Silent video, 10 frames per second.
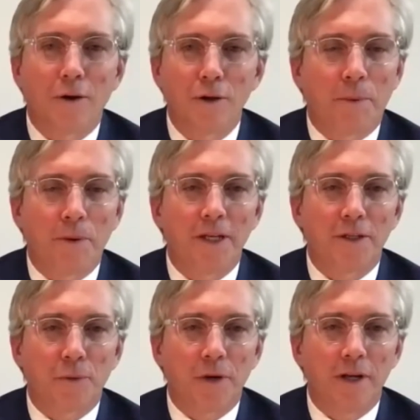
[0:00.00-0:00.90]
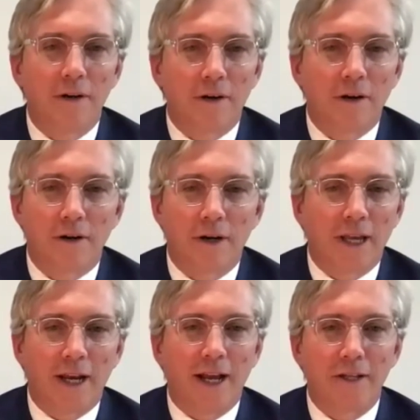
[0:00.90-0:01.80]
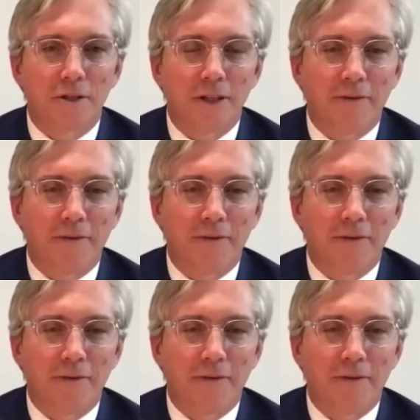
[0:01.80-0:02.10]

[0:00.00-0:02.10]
you putting that to Rita, or can I answer that?